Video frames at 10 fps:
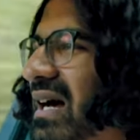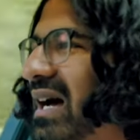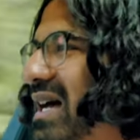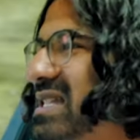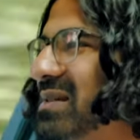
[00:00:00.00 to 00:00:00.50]

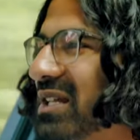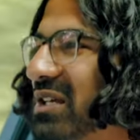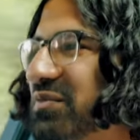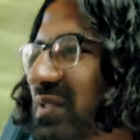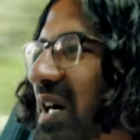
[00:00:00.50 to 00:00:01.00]
Uh, something like
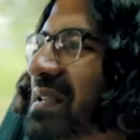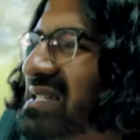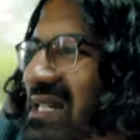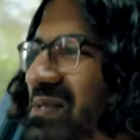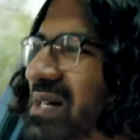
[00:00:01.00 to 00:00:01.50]
a Ferrari
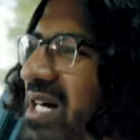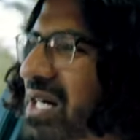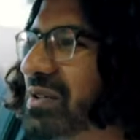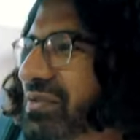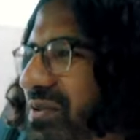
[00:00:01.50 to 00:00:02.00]

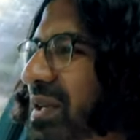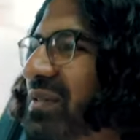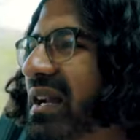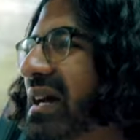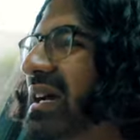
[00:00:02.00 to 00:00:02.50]
612 or
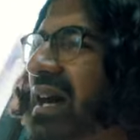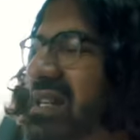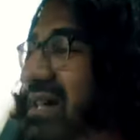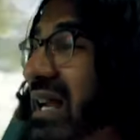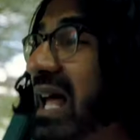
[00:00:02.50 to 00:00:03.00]
even like a, I
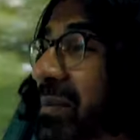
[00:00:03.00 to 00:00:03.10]
don't know,